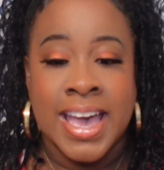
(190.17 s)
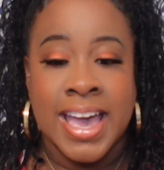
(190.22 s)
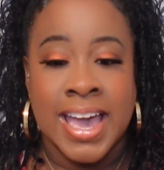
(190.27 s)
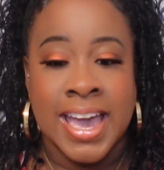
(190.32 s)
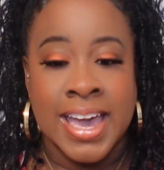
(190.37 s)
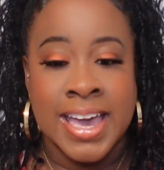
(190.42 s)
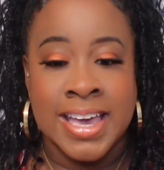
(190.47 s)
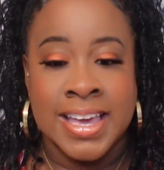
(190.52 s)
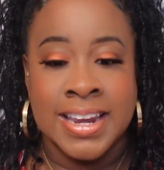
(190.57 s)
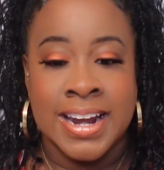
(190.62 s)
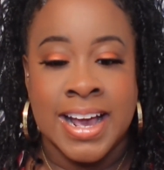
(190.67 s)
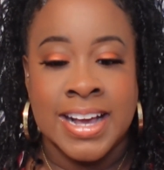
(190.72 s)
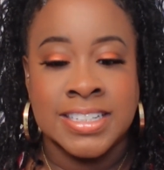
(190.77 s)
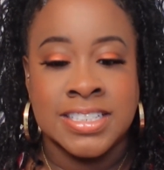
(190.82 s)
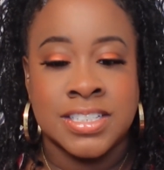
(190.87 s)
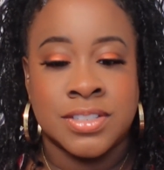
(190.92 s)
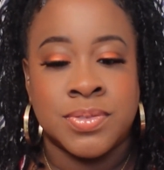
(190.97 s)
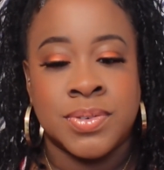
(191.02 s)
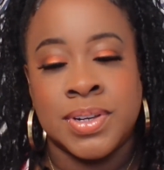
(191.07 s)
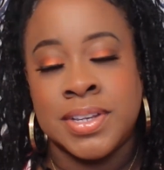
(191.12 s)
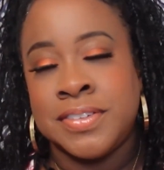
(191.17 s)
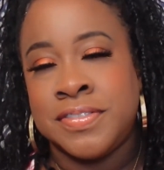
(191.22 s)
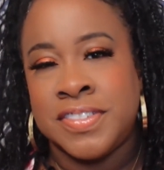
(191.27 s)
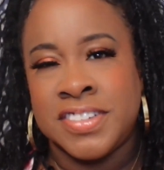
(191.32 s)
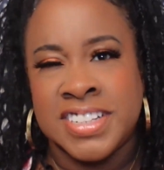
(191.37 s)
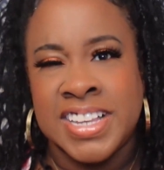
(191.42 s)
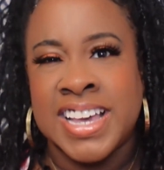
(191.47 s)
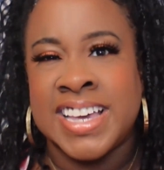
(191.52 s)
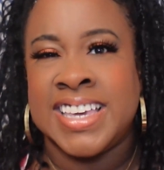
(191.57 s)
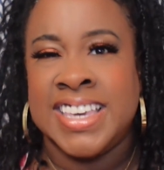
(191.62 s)
And I just really feel
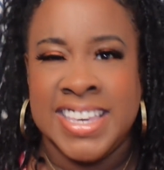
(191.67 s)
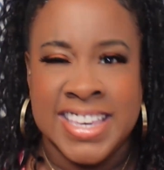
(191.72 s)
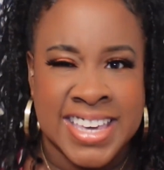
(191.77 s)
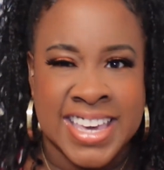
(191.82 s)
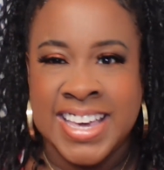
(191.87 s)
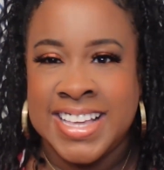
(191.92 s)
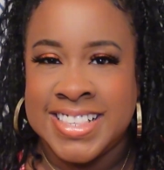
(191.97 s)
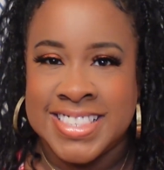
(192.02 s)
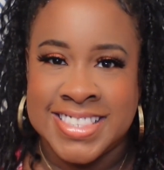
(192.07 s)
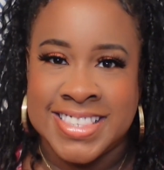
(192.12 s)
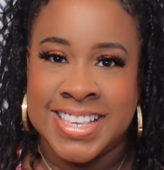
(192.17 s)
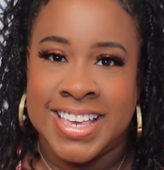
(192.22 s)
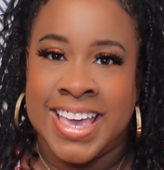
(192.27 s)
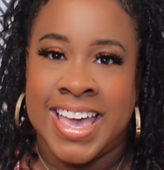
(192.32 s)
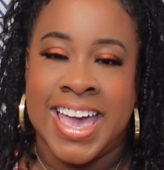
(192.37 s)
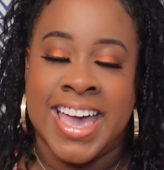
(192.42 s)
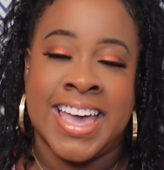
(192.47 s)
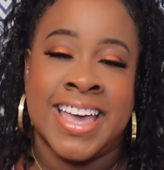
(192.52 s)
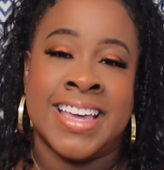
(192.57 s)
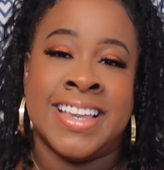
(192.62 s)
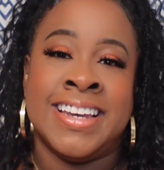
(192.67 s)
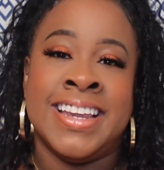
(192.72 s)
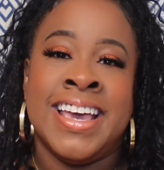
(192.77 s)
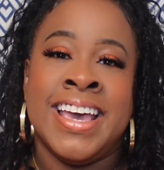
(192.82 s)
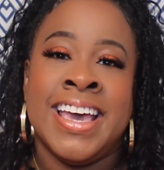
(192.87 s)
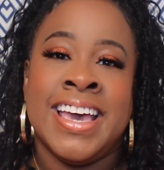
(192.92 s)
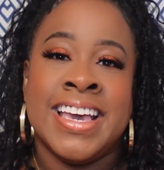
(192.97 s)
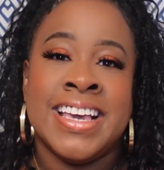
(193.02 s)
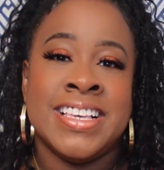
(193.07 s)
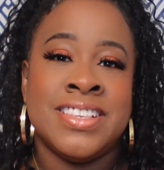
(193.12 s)
like he gets it. And
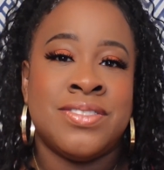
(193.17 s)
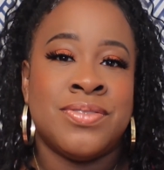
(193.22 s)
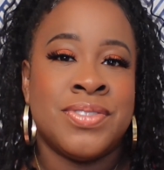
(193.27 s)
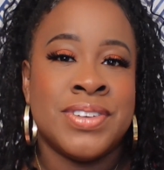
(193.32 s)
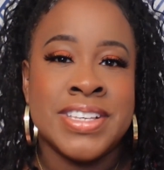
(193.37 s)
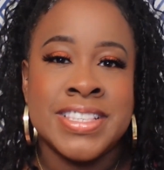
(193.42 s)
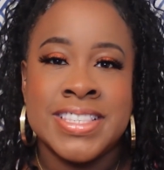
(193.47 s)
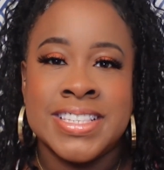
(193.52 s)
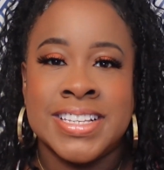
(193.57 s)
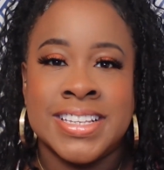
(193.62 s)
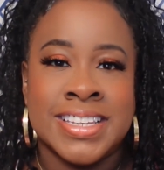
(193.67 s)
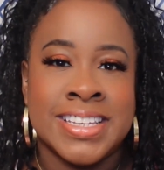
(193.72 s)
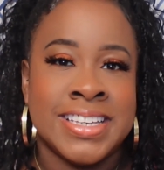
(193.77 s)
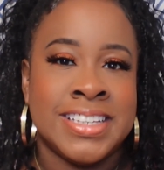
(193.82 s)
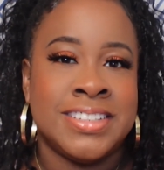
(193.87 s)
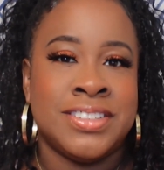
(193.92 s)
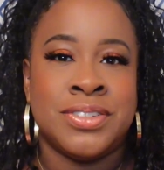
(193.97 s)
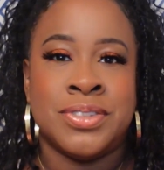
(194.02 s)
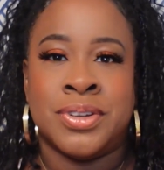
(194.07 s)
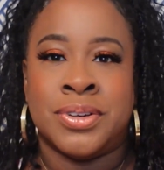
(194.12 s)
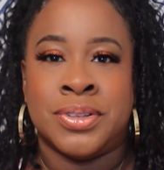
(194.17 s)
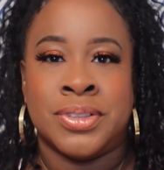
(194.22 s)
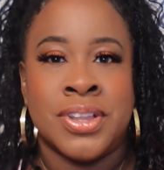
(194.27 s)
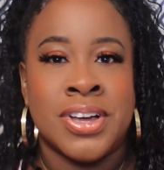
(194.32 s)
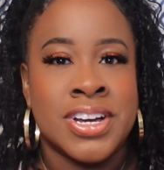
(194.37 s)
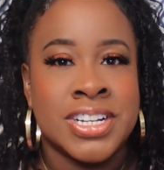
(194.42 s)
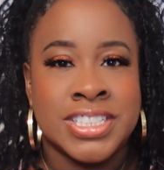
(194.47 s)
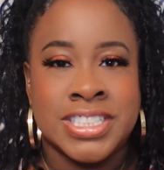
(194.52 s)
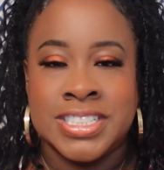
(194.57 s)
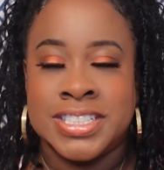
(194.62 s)
he's recently, you know,
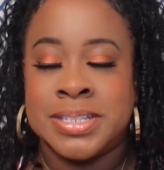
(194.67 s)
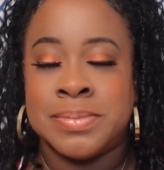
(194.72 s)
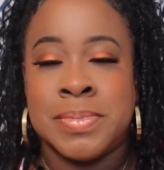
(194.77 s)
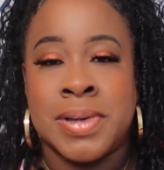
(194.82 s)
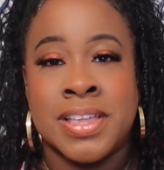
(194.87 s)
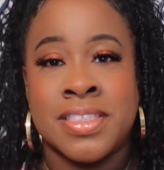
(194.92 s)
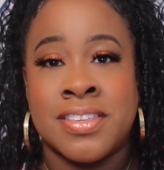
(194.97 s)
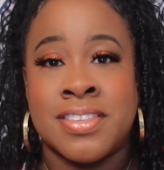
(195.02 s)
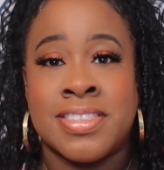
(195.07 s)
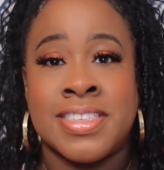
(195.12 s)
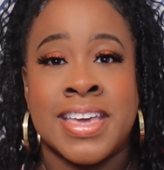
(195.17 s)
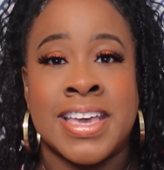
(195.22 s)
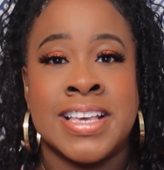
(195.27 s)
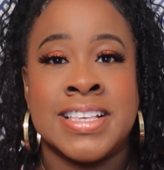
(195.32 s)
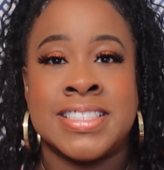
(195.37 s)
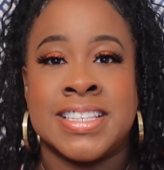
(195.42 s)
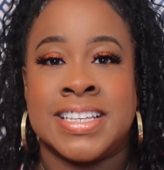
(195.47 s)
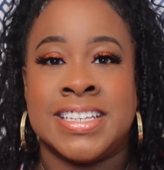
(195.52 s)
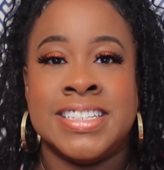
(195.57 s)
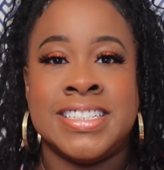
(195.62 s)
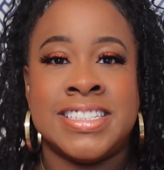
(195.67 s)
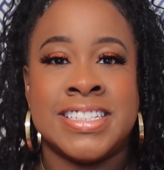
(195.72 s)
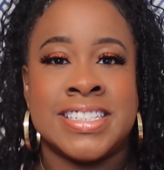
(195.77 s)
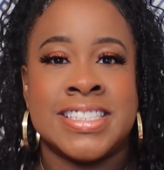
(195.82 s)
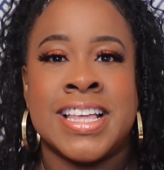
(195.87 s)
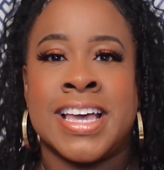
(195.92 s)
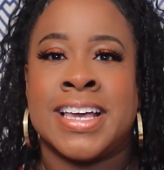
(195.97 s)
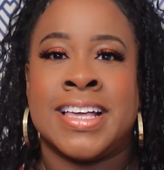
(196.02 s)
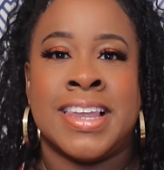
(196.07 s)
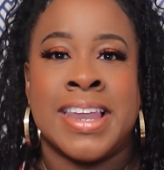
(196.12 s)
launching some other things, and he's just
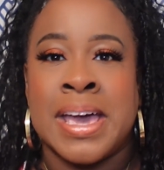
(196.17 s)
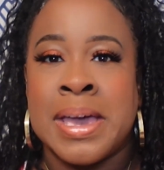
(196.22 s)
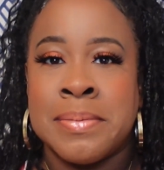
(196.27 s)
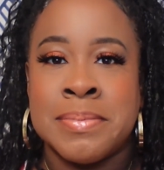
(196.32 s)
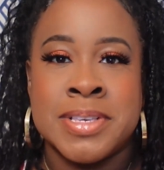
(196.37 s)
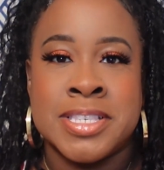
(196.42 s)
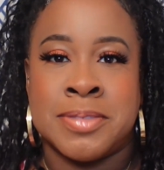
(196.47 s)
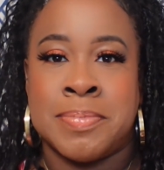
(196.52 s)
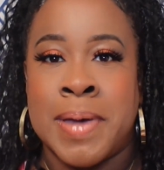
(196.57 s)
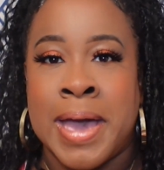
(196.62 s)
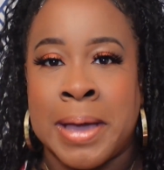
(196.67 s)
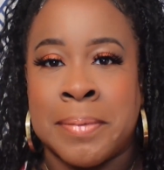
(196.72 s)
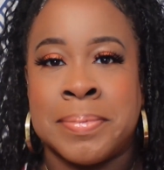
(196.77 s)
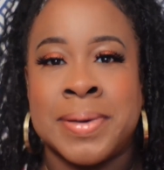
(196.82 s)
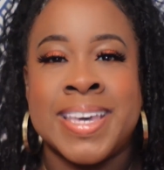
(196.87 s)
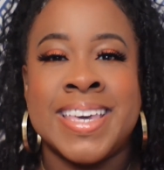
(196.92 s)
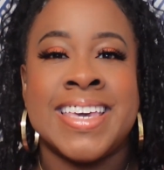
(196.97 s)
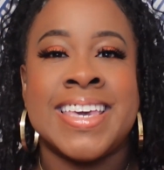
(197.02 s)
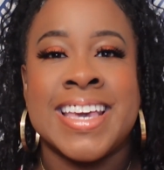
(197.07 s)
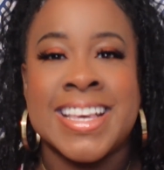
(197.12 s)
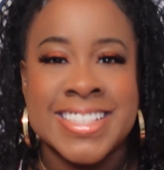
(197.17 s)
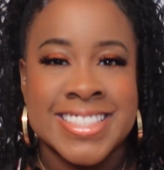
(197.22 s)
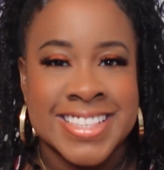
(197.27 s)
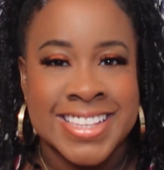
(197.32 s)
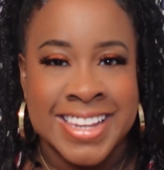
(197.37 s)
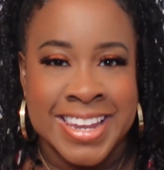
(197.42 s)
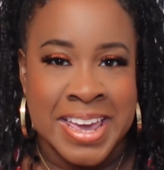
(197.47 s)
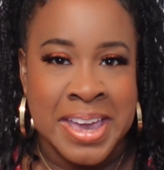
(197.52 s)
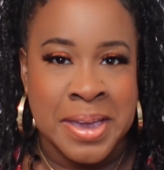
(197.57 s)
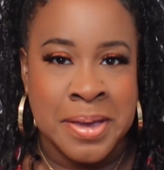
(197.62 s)
like, glam is back. But he gets
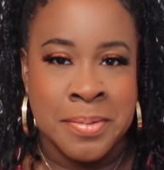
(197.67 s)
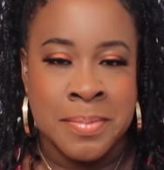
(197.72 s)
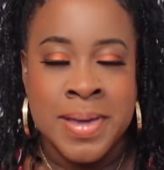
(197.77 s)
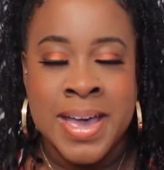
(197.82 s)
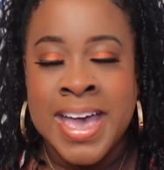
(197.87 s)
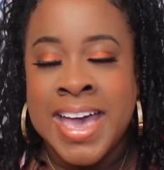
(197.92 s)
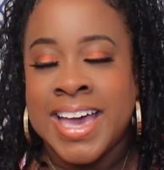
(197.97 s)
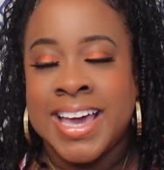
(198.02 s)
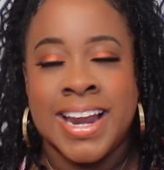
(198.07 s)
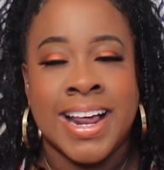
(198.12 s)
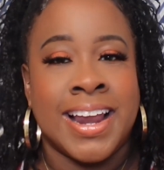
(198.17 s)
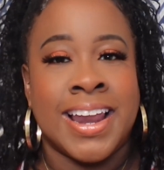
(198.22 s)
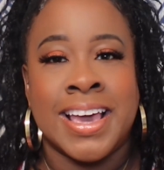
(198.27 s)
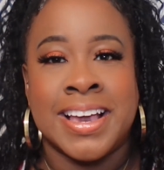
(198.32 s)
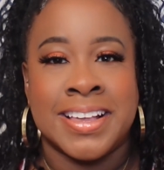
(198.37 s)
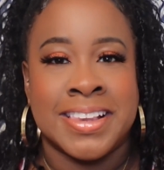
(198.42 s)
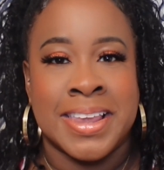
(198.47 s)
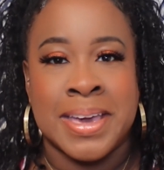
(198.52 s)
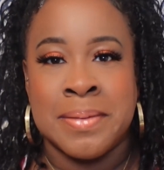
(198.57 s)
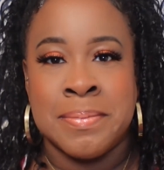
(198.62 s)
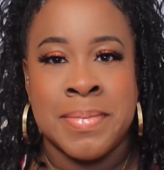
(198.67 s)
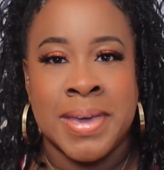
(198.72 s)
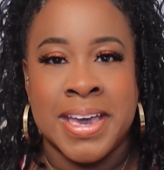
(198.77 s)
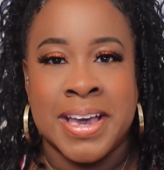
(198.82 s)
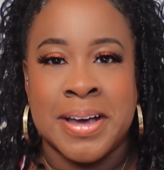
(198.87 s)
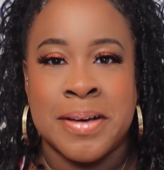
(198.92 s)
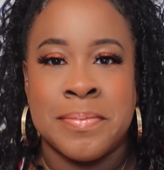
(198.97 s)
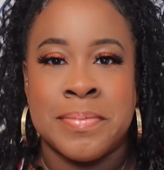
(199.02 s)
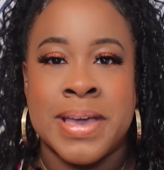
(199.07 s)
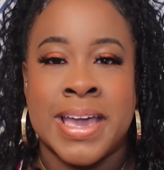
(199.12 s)
glam, and I like glam
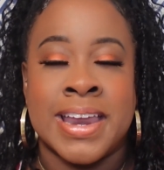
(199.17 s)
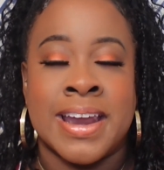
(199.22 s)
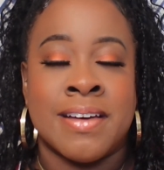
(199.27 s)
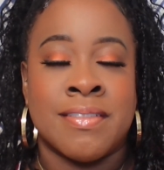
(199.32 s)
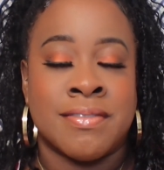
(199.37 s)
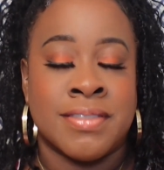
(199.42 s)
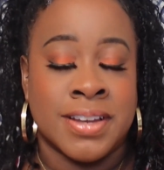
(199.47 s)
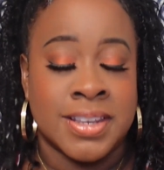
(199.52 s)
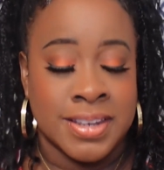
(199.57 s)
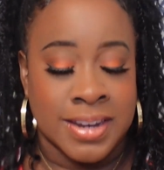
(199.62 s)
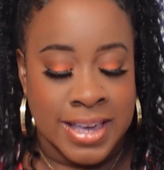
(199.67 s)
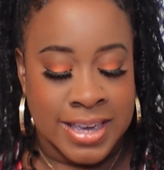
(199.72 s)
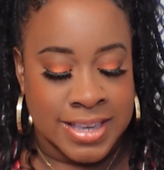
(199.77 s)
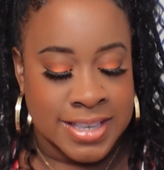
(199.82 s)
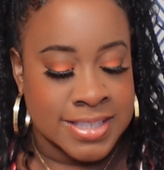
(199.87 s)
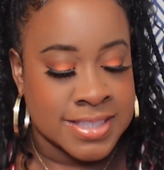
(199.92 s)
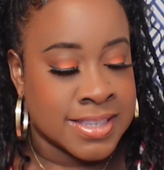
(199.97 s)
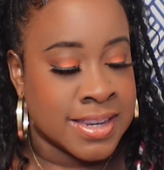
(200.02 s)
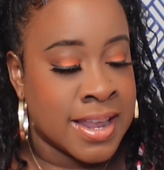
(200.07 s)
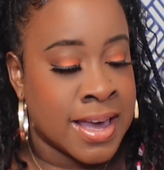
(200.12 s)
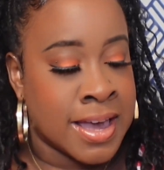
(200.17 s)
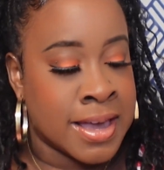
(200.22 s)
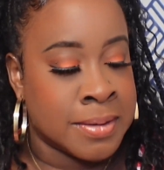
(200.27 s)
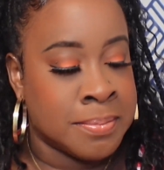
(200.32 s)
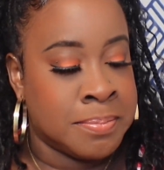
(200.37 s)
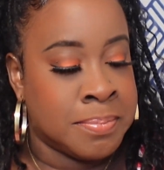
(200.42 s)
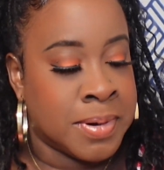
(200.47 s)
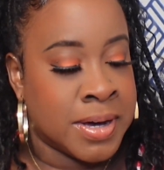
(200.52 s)
makeup, and I really like his line.